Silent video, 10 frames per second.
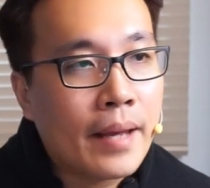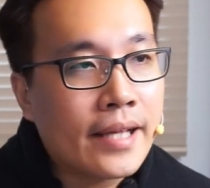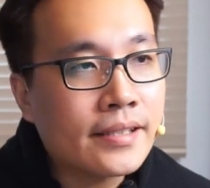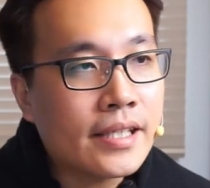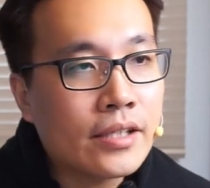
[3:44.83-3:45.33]

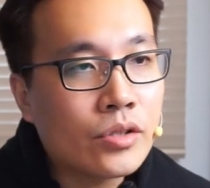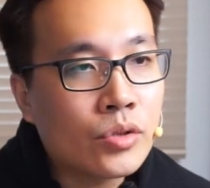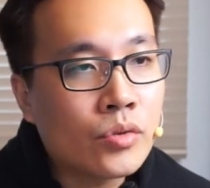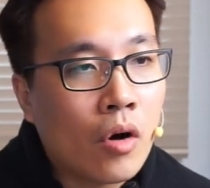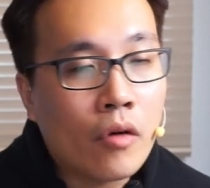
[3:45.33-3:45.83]
paste it
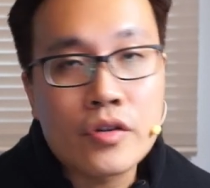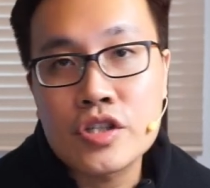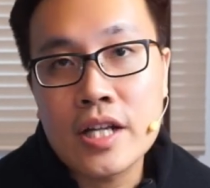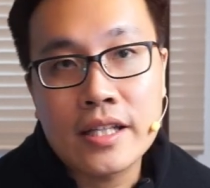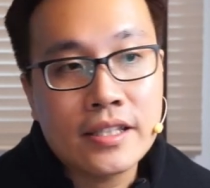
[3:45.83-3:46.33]
into
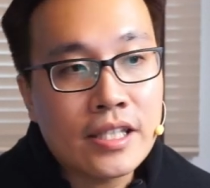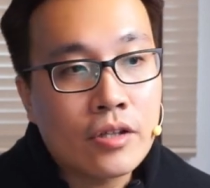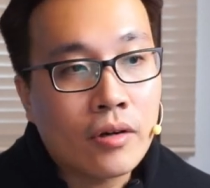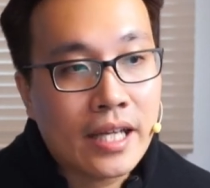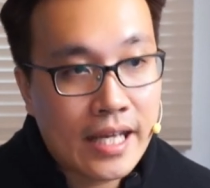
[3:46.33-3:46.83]

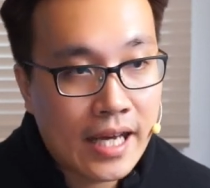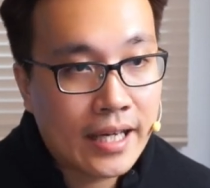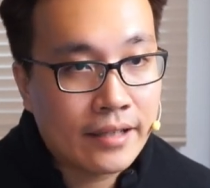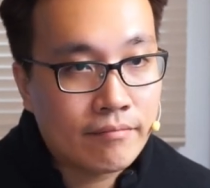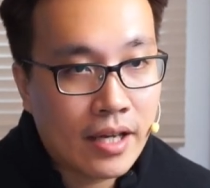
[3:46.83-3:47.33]

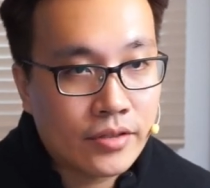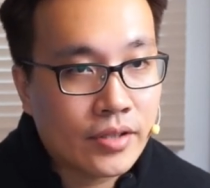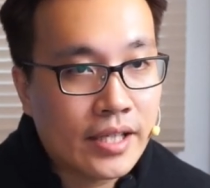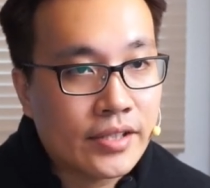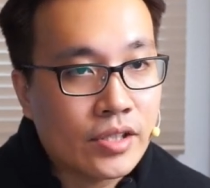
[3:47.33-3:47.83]
originality.ai as you
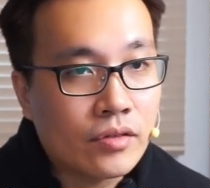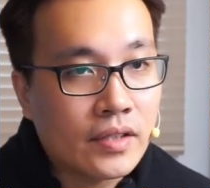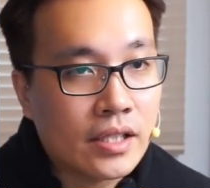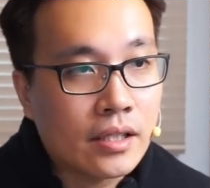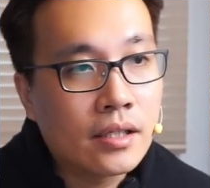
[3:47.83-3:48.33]
can see over
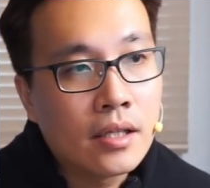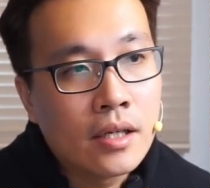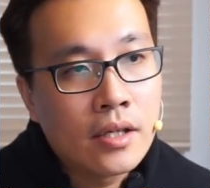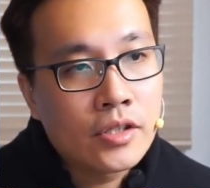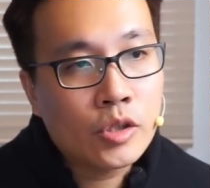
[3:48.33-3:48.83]
here.
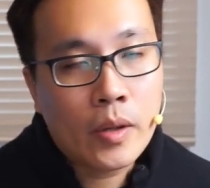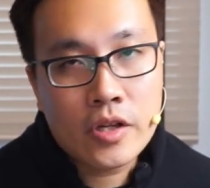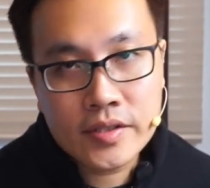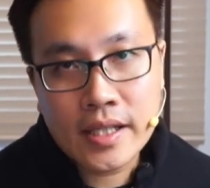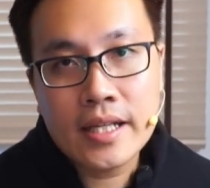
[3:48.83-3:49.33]
So when
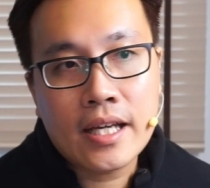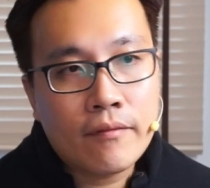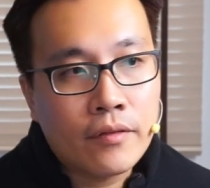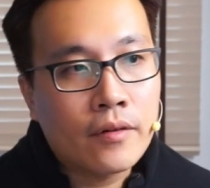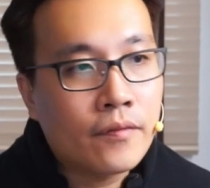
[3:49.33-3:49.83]
you're signing
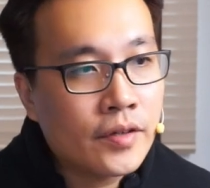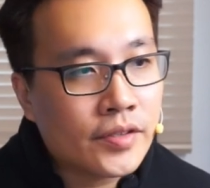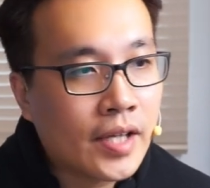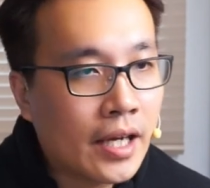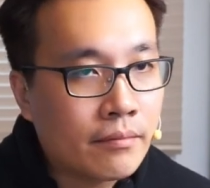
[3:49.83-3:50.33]
up for the
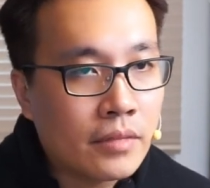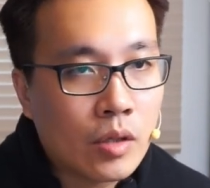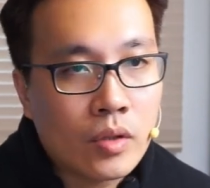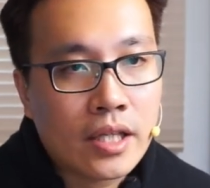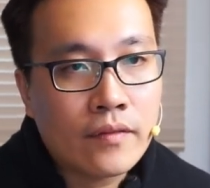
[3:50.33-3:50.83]
first time, they
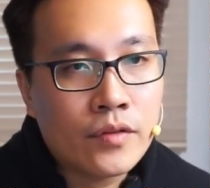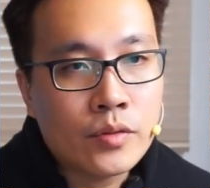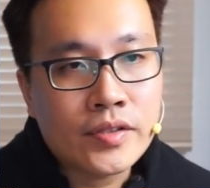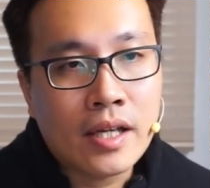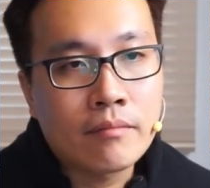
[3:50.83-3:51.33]
will give
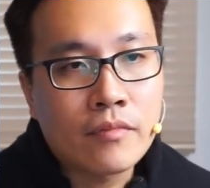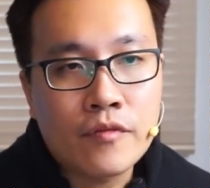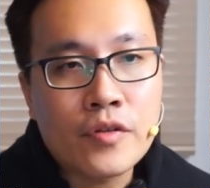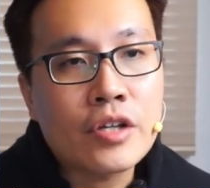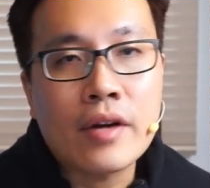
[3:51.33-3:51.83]
you some
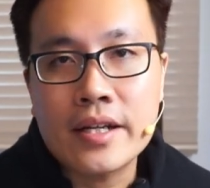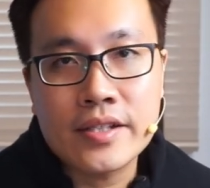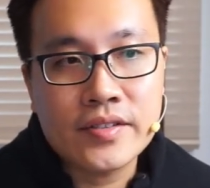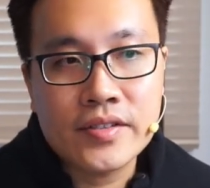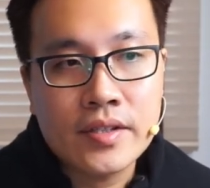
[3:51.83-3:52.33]
free
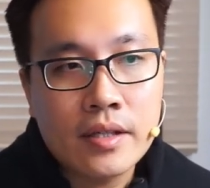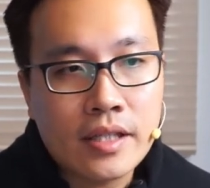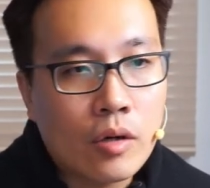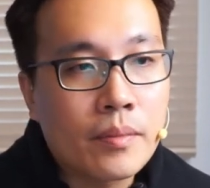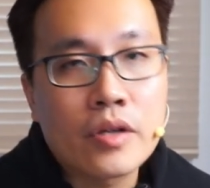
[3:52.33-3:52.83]
credits
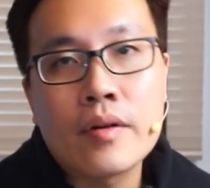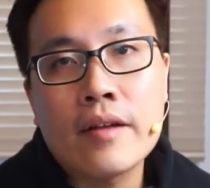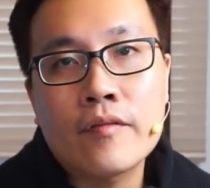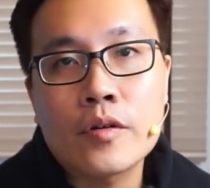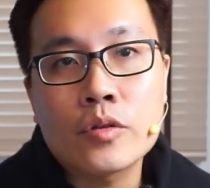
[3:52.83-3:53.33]
that will be
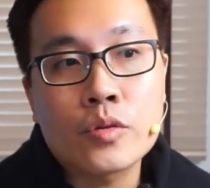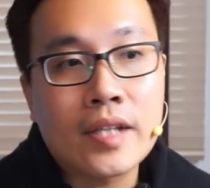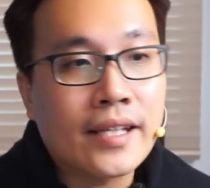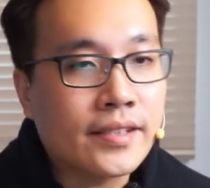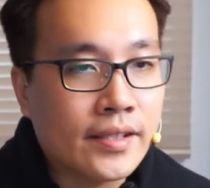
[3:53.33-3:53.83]
great for you to
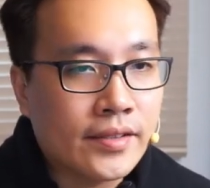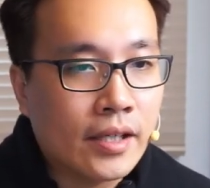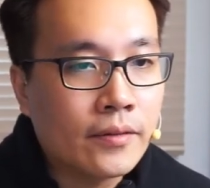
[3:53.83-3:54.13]
test things